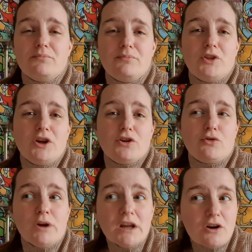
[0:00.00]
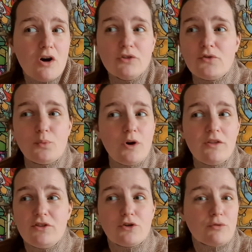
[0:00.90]
the Greek gods
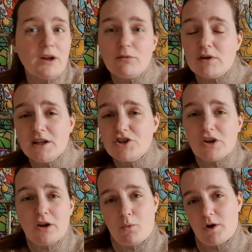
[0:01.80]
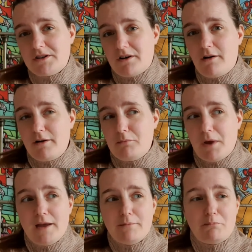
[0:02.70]
were the Greek religion at one time.
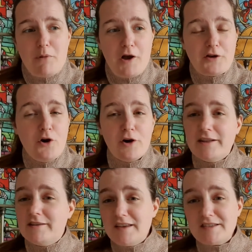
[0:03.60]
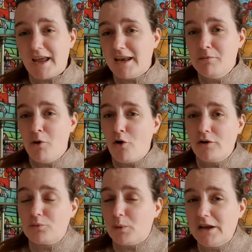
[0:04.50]
It might not exist anymore
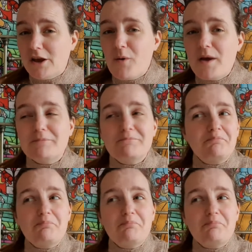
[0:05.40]
as we know it,